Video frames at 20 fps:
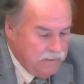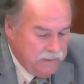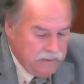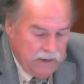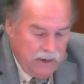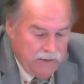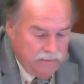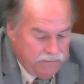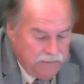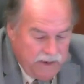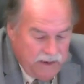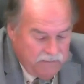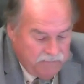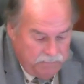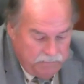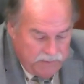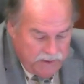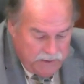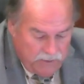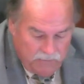
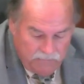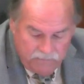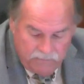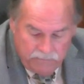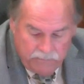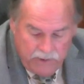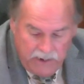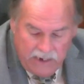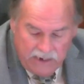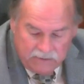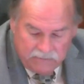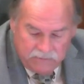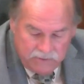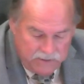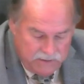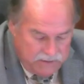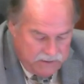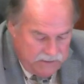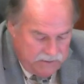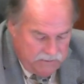they've been over
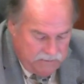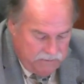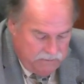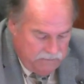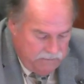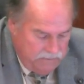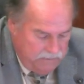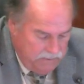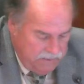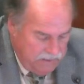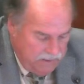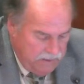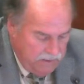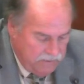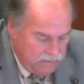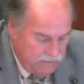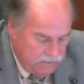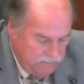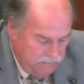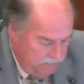backwards, you
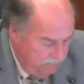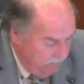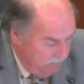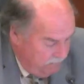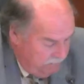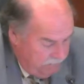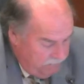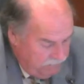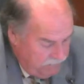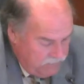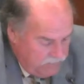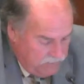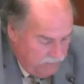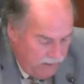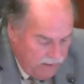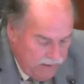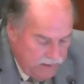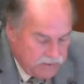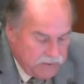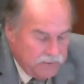know,
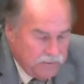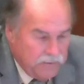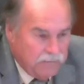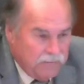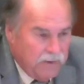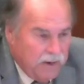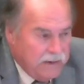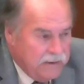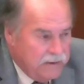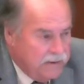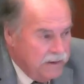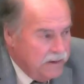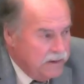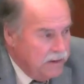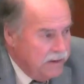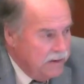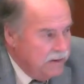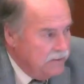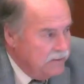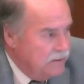trying to do the right thing
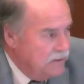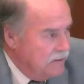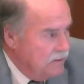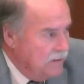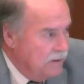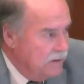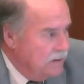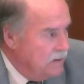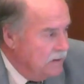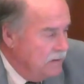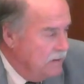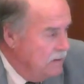here. So